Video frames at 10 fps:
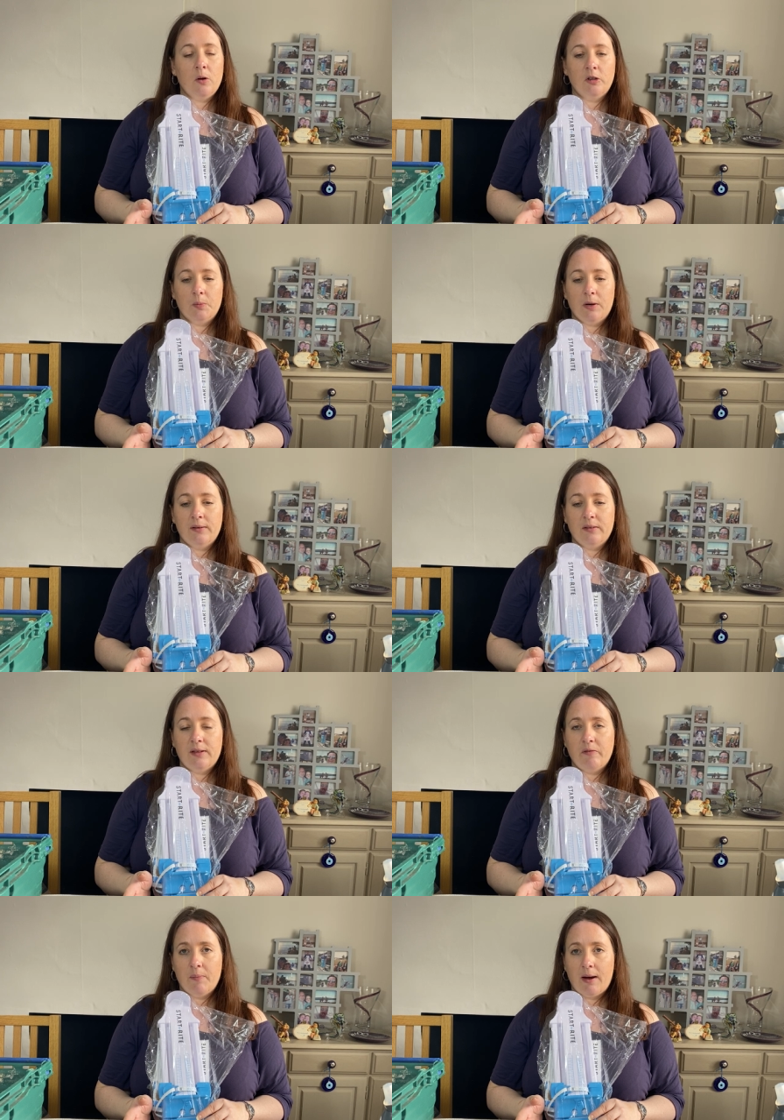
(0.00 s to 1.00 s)
at a cost price of
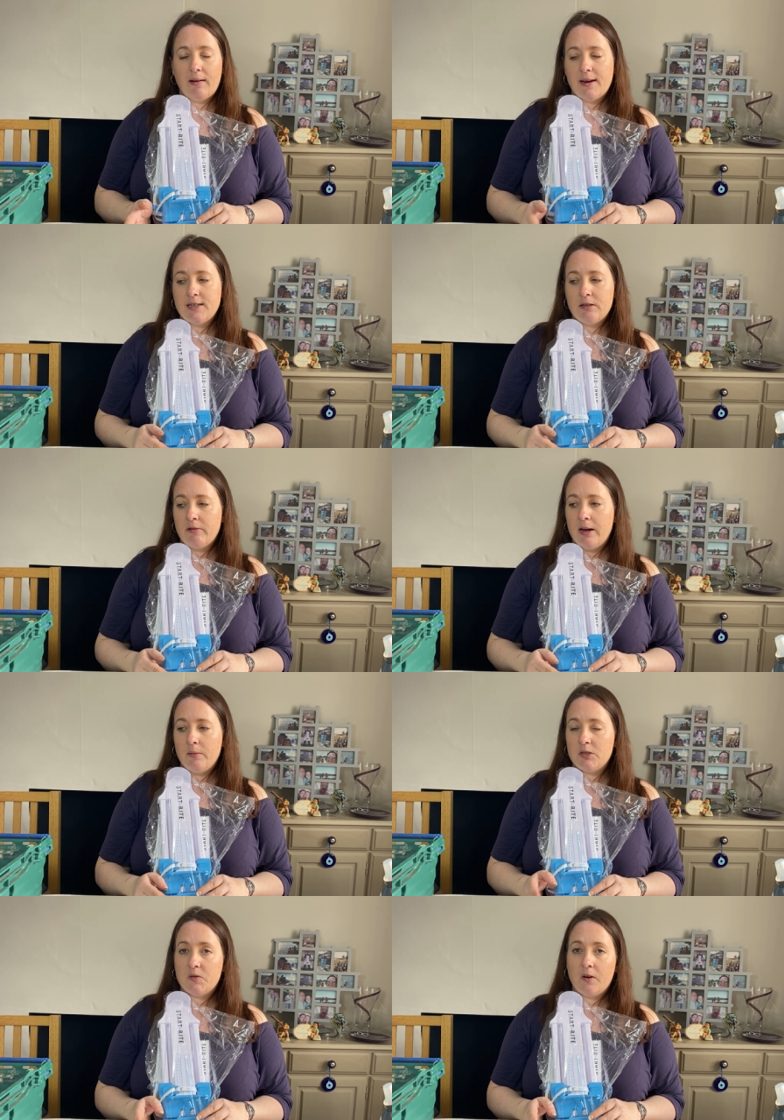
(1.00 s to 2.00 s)
£7.83,
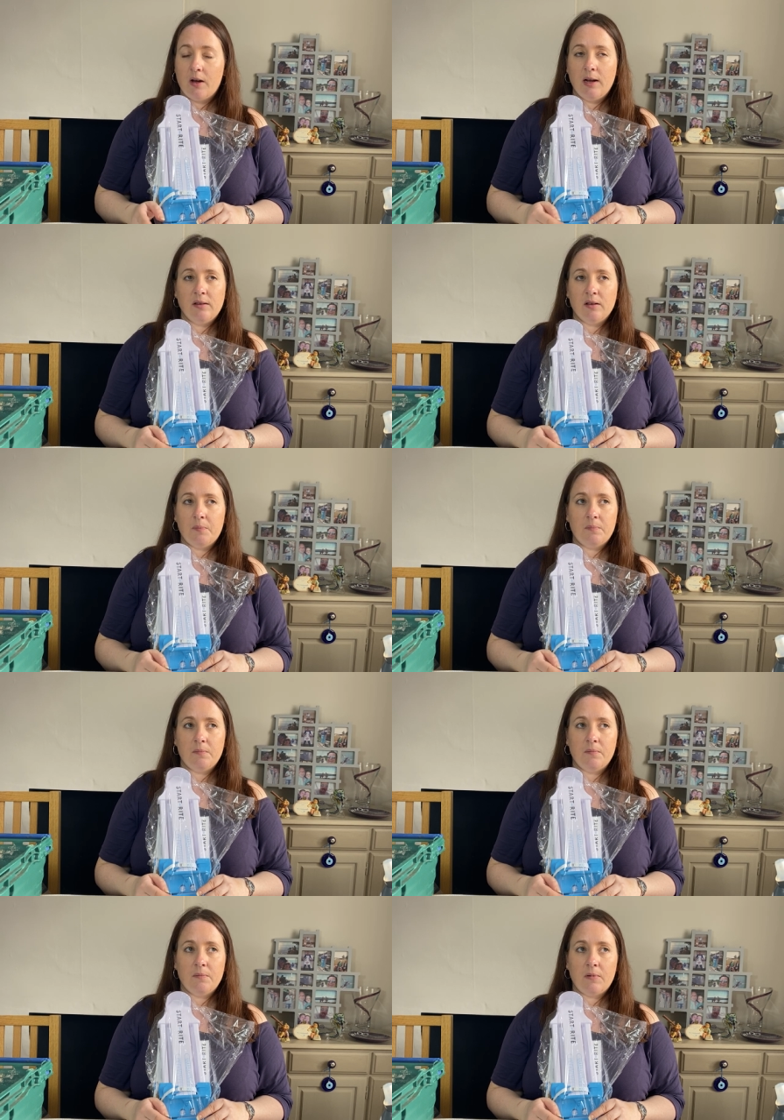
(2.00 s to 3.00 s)
which is fine because I,
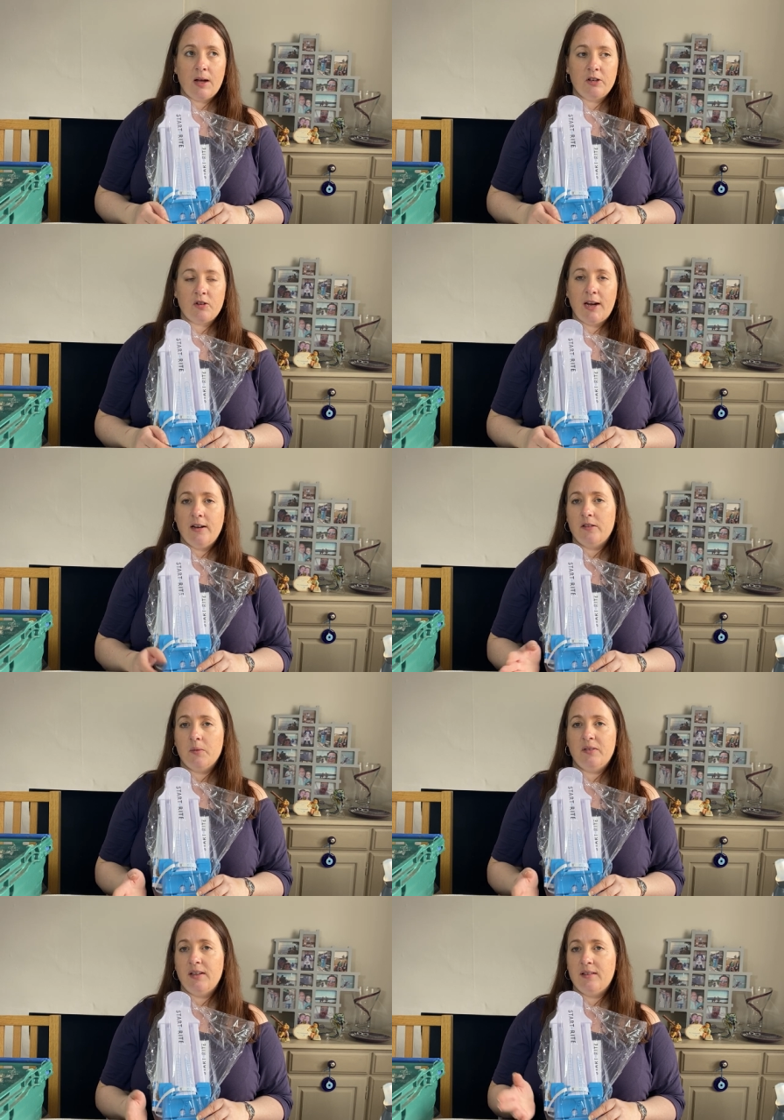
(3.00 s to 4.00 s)
I had trainers that
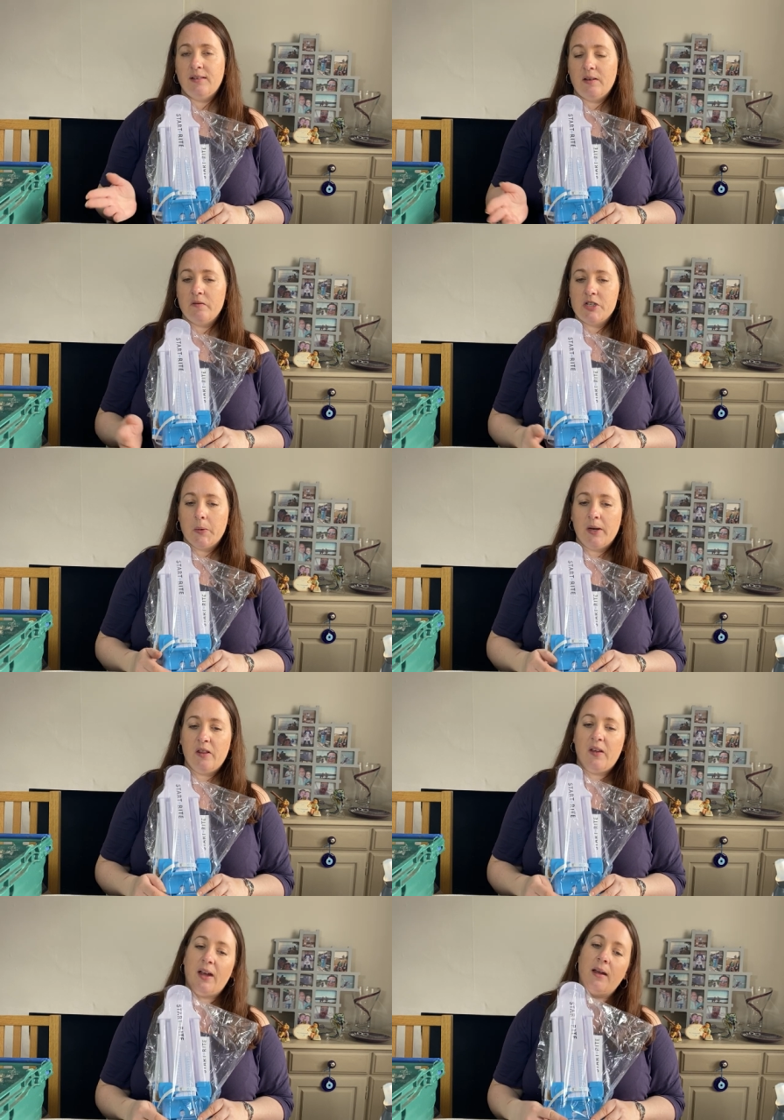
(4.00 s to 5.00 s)
were 60, 70 quid in
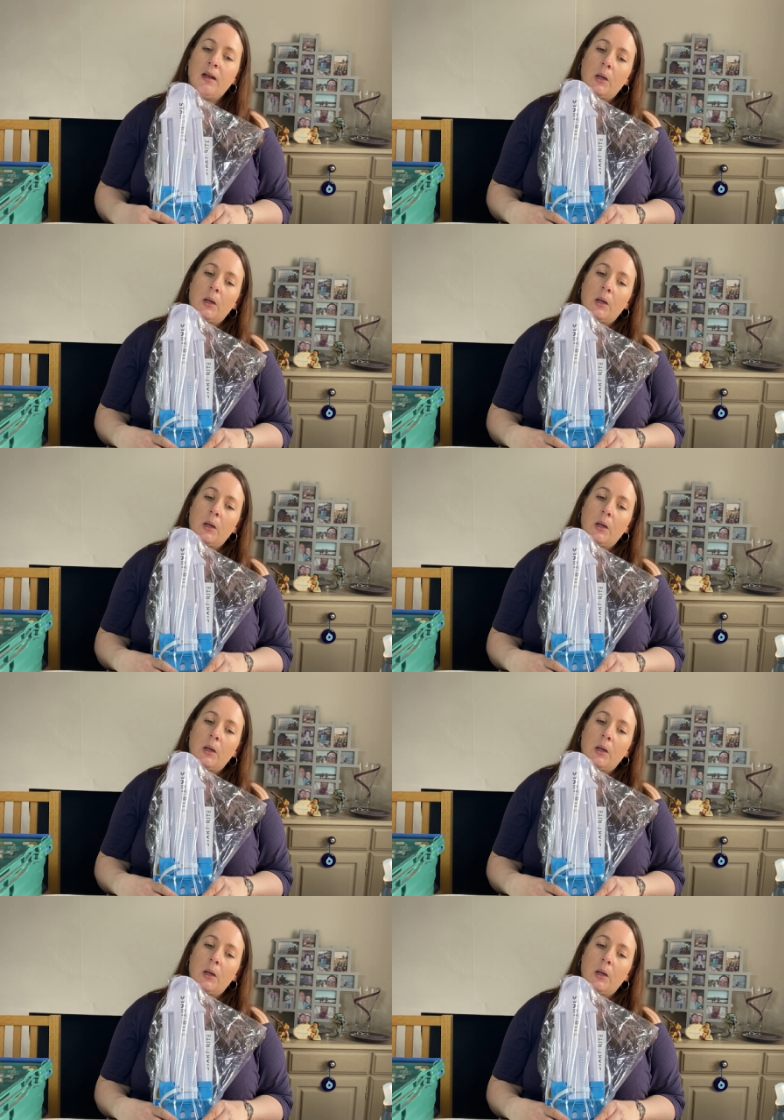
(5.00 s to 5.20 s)
there.